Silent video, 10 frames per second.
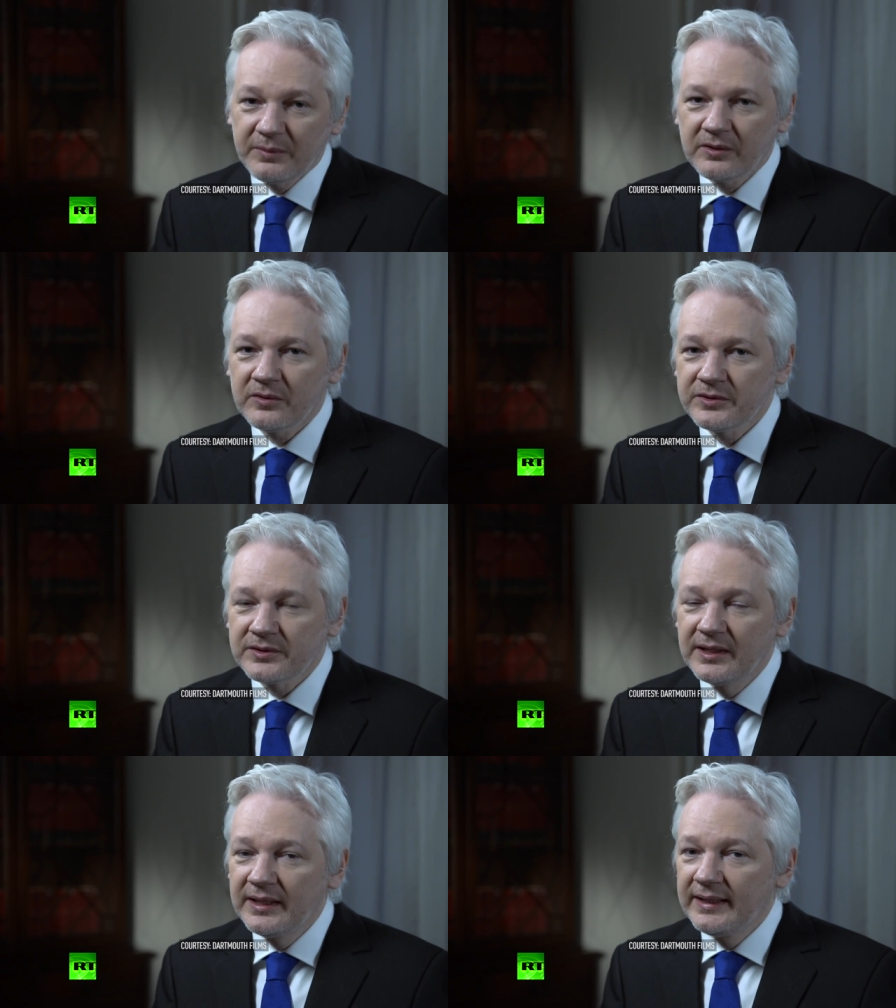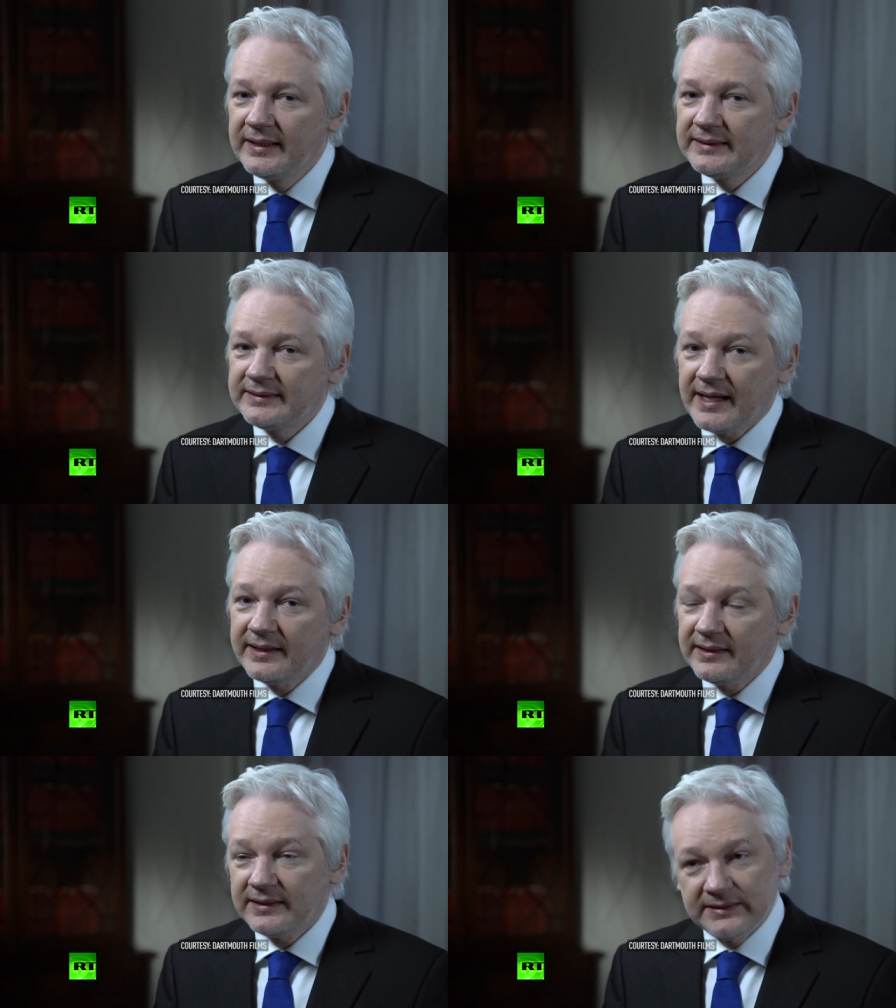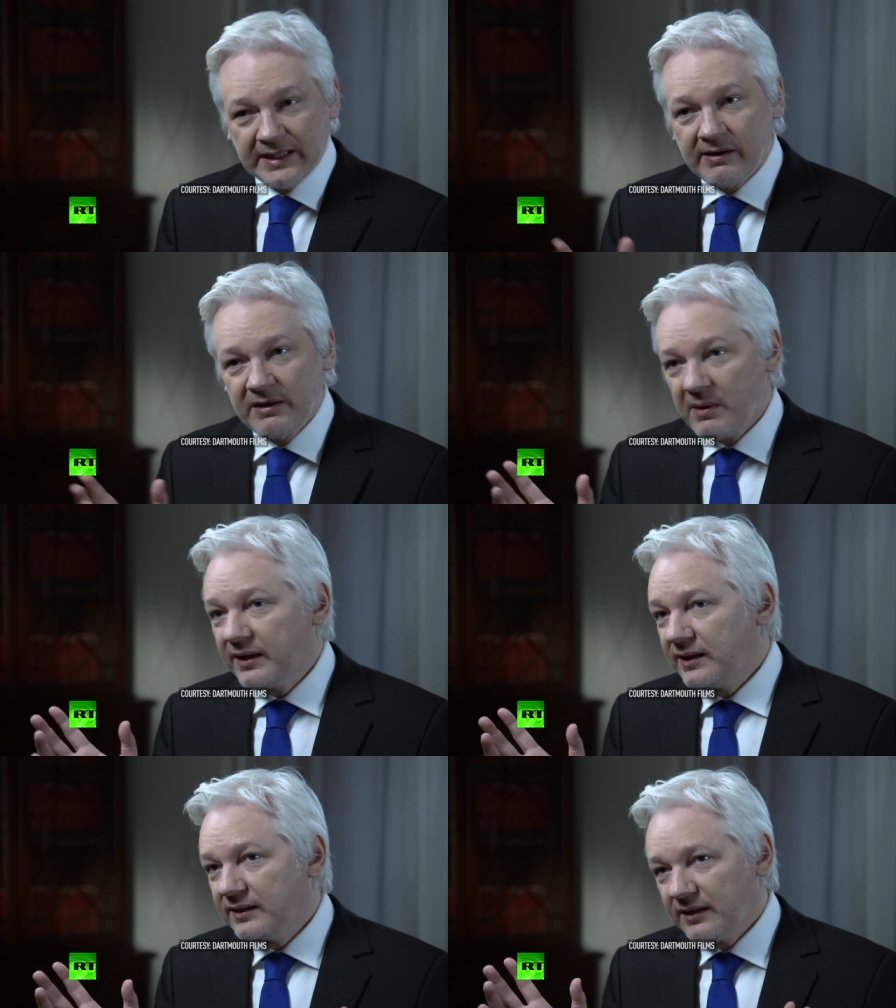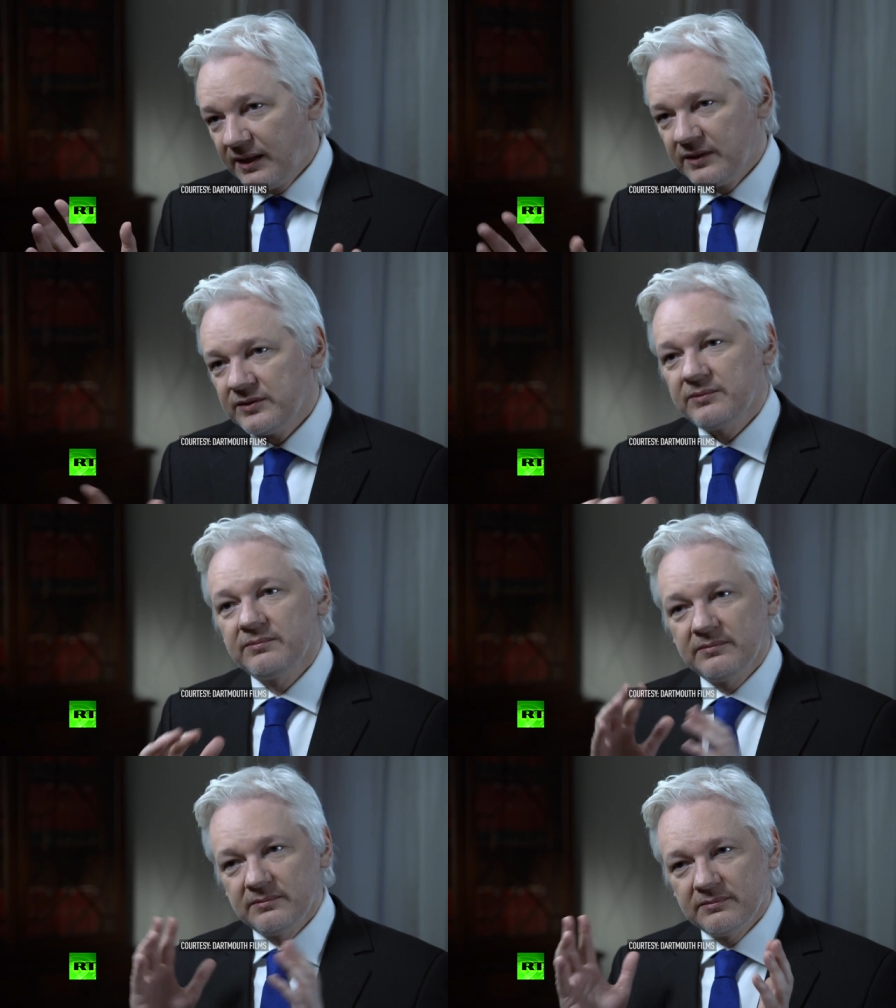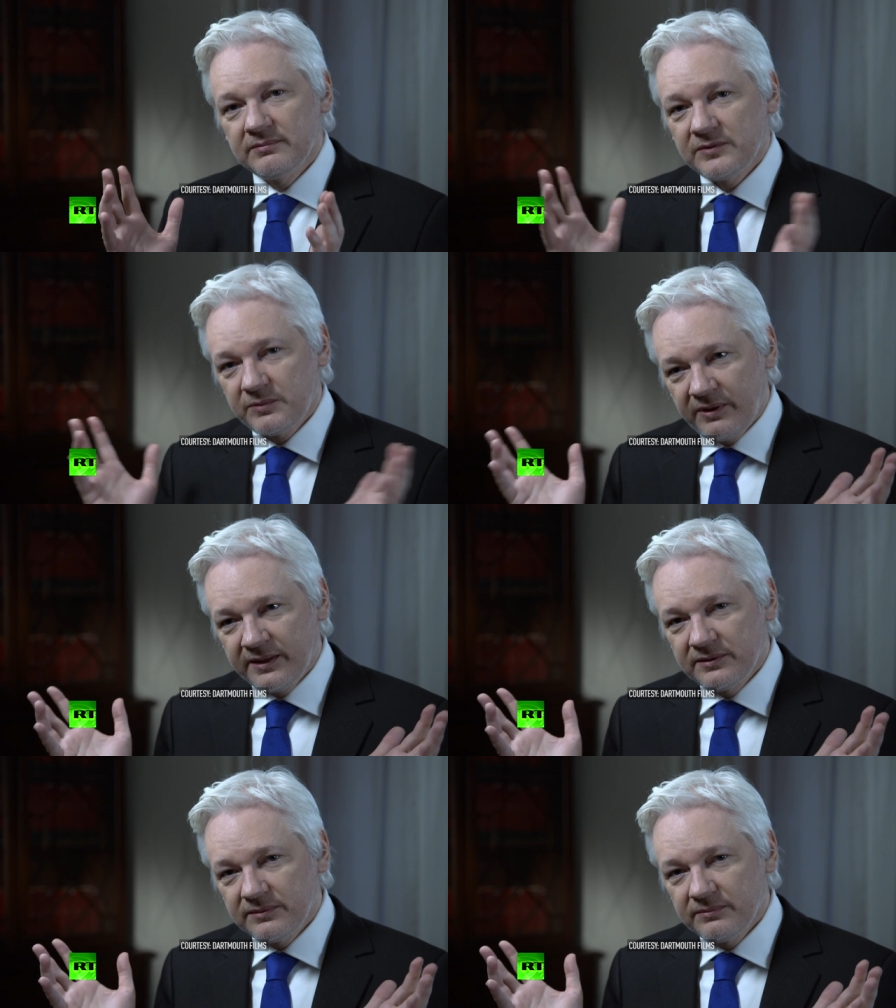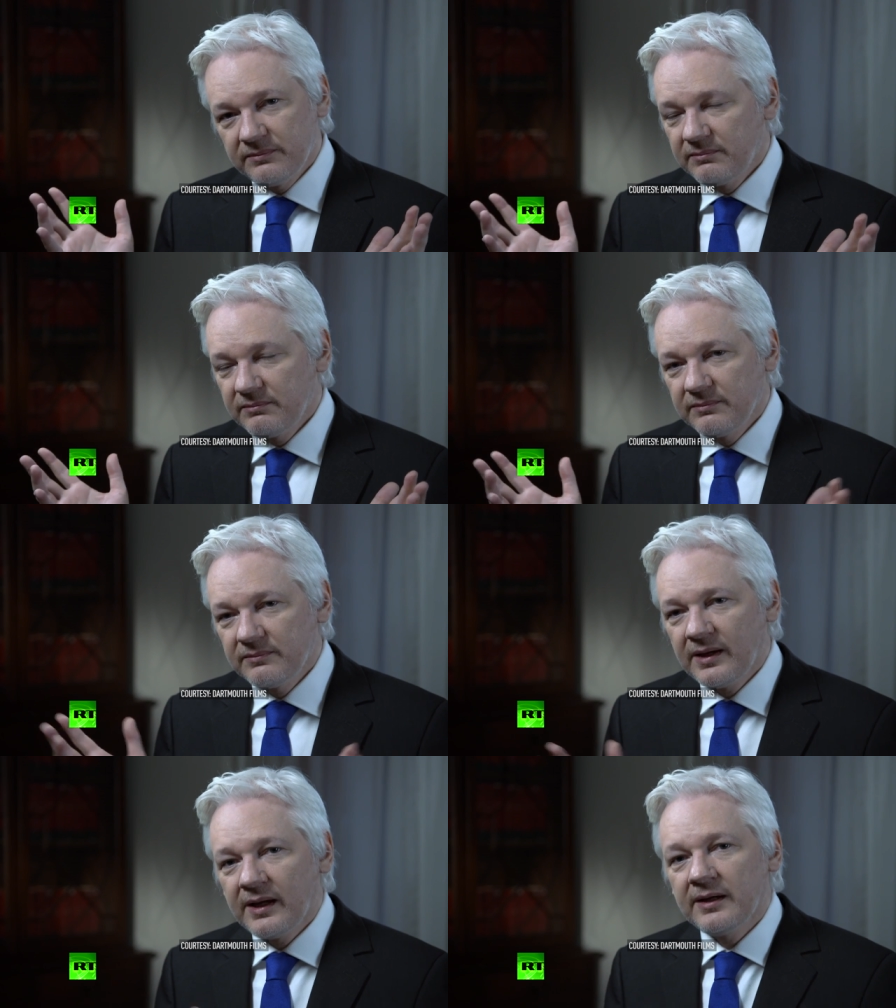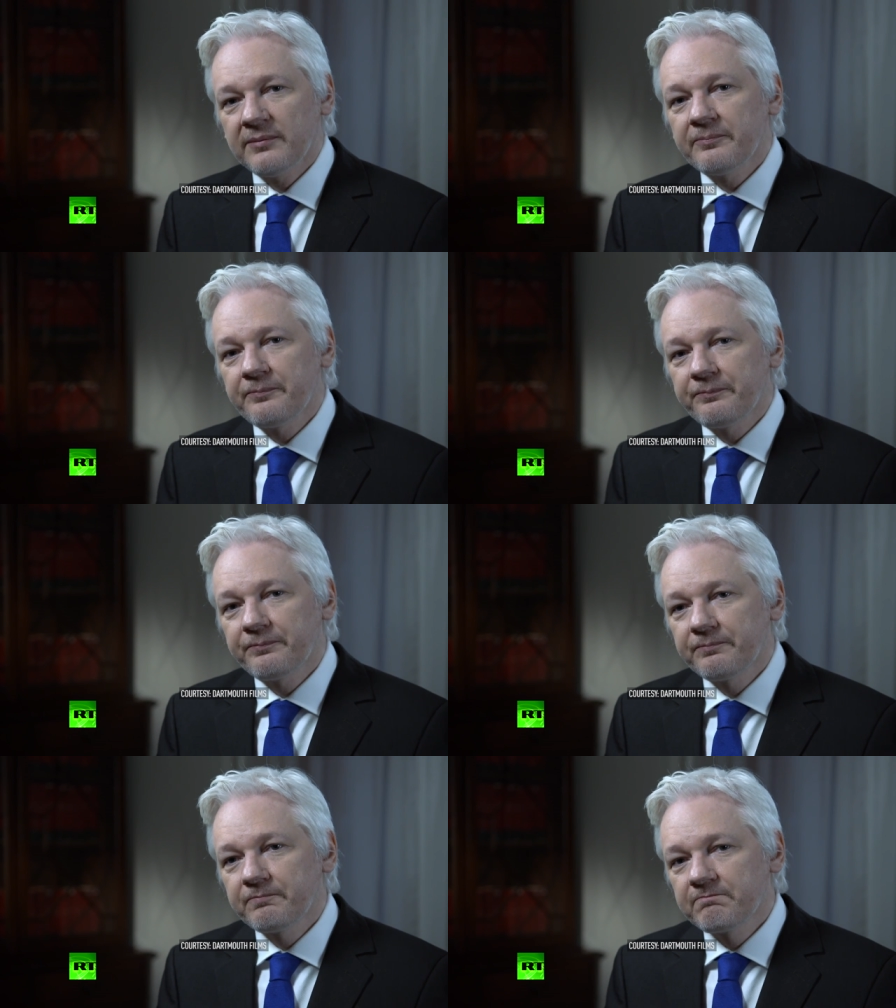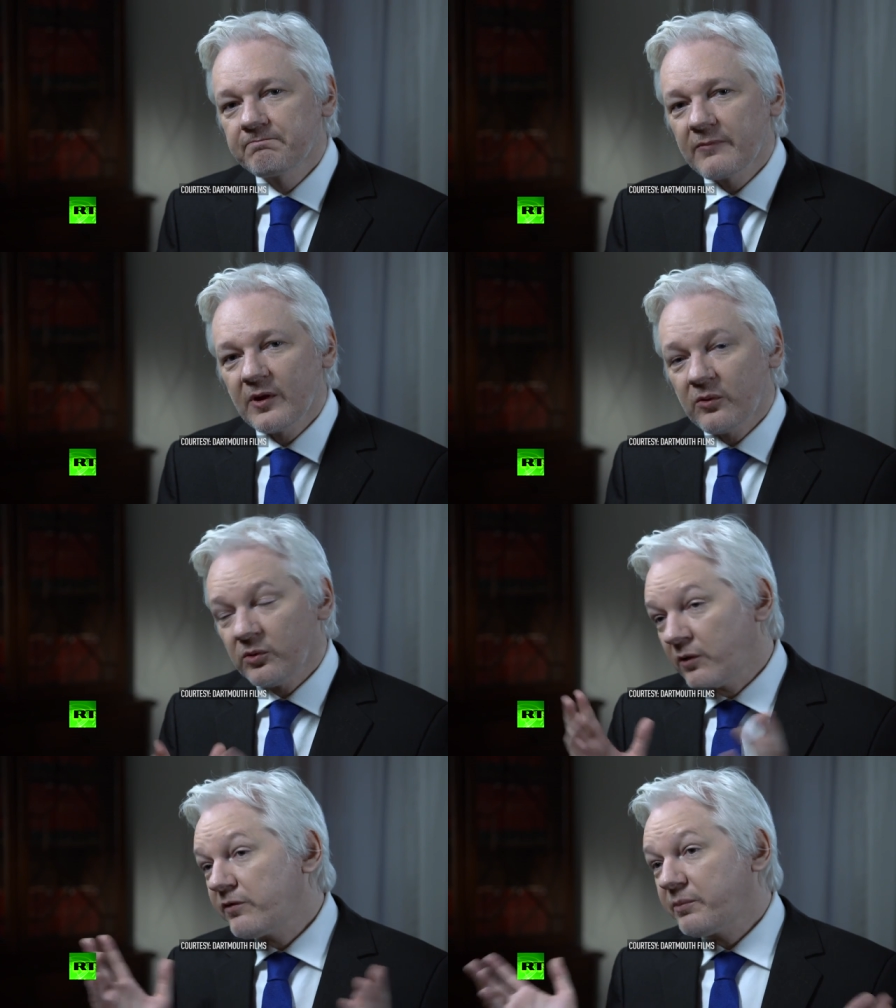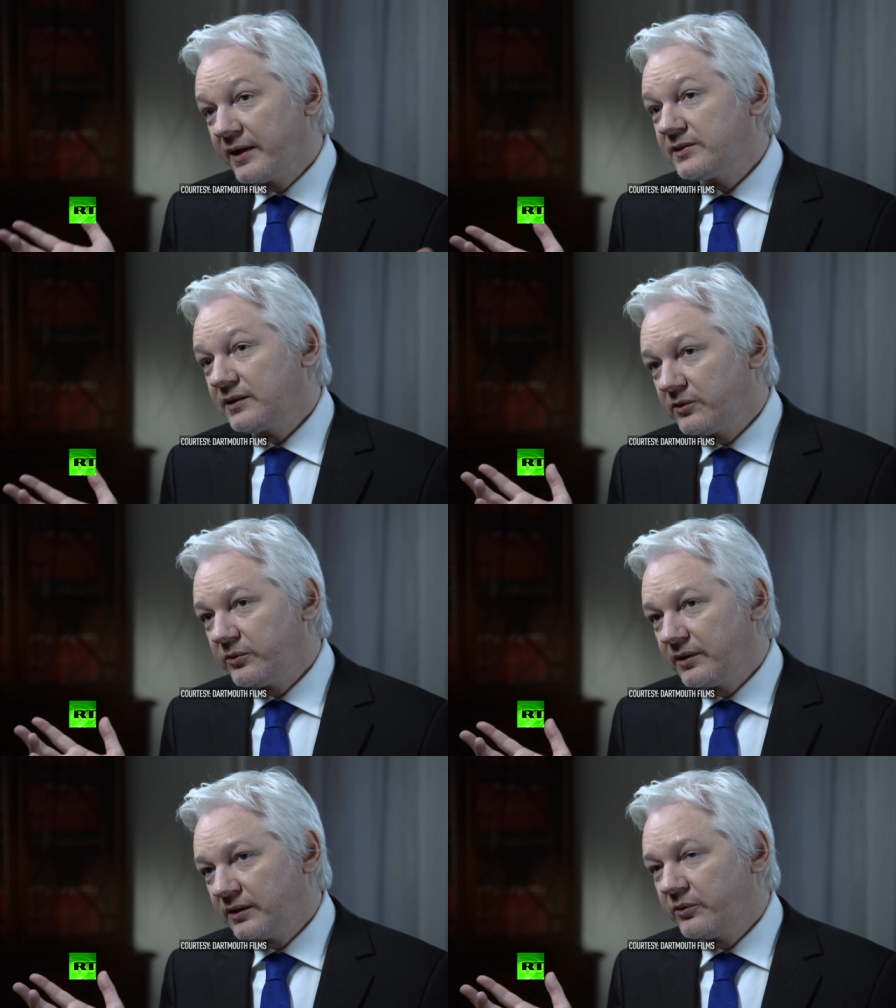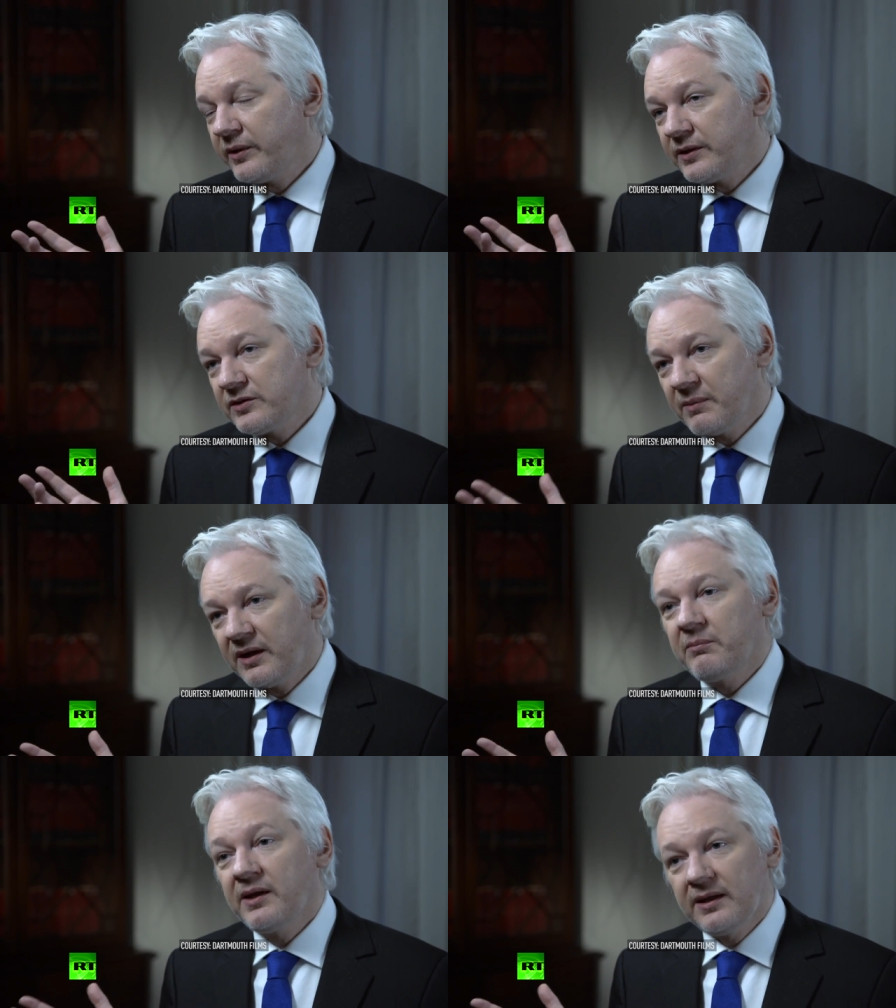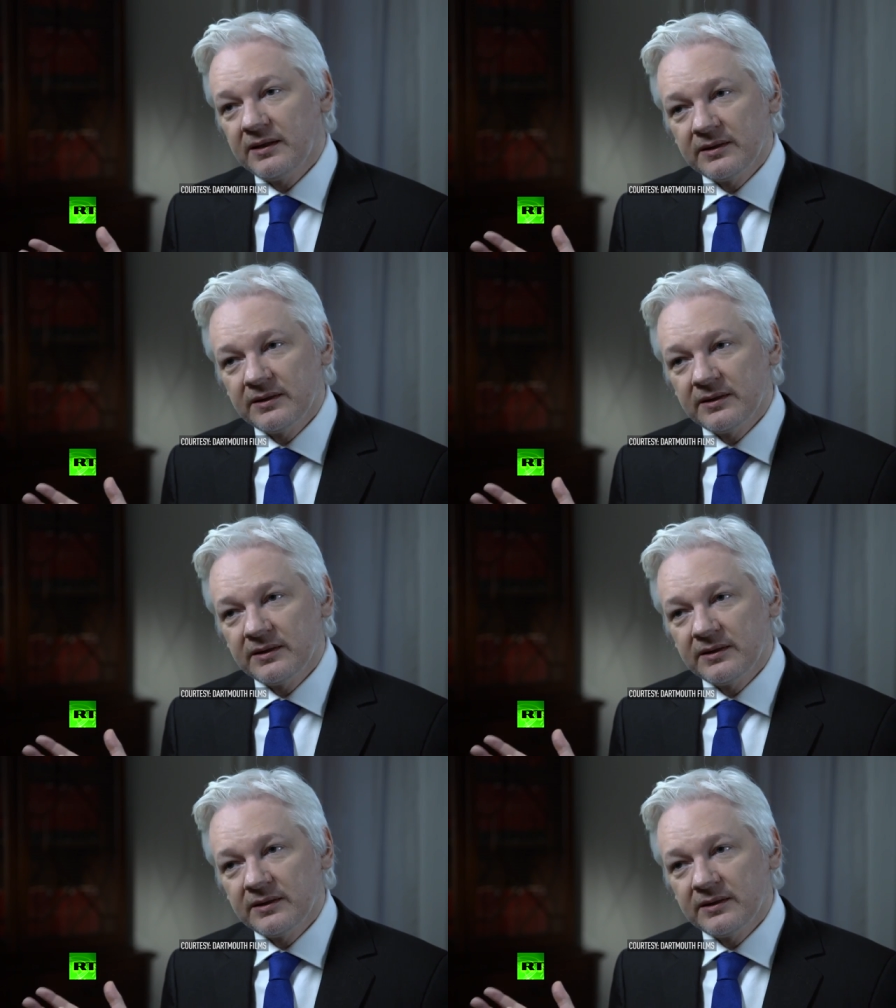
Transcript: because Saudi and Qatari money is spread all over the place, including into many media